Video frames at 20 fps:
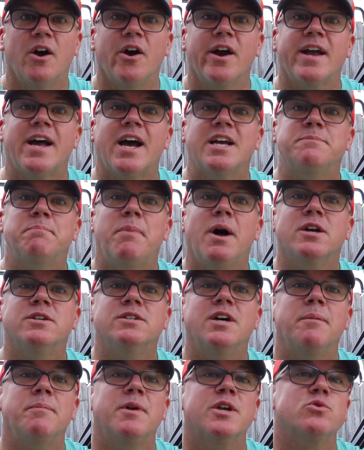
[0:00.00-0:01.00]
All right guys,
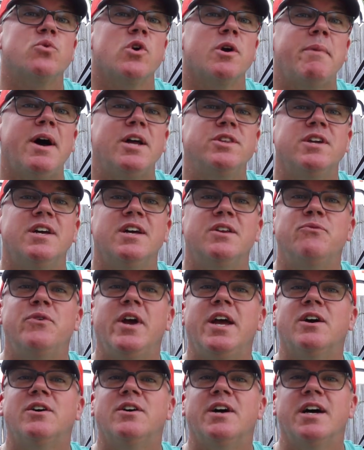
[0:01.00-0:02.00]
buckle up because we're about to
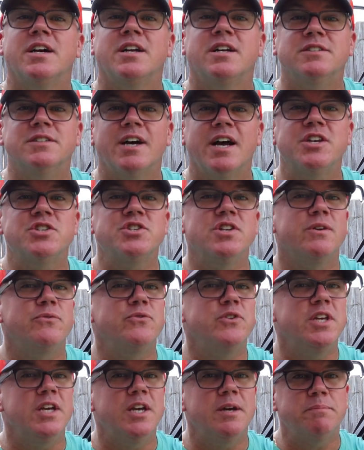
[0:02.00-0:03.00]
unveil a collection
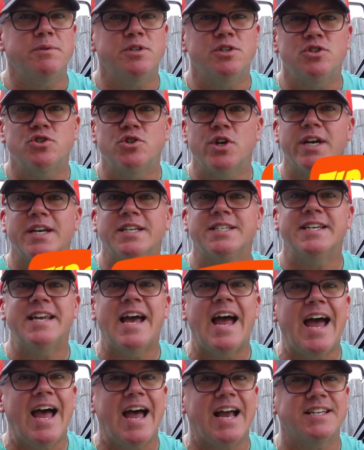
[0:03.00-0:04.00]
of tips, tricks, and
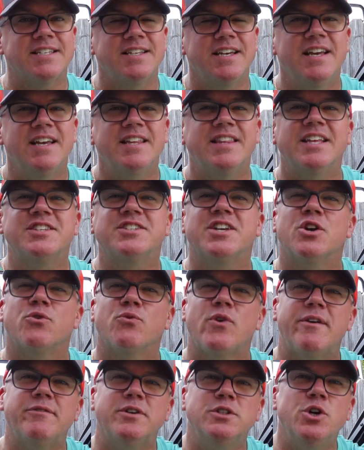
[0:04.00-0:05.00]
hacks that's going to
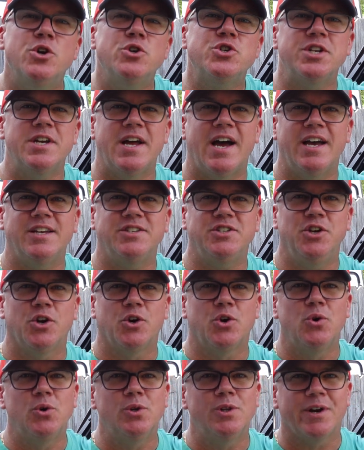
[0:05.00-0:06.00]
revolutionize
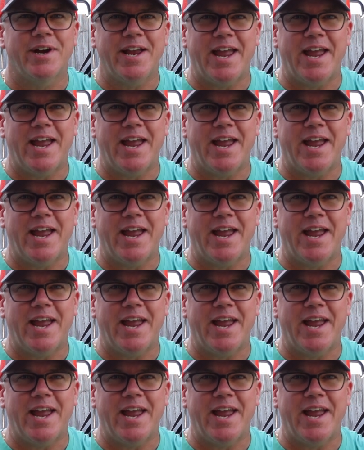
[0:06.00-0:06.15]
your cooler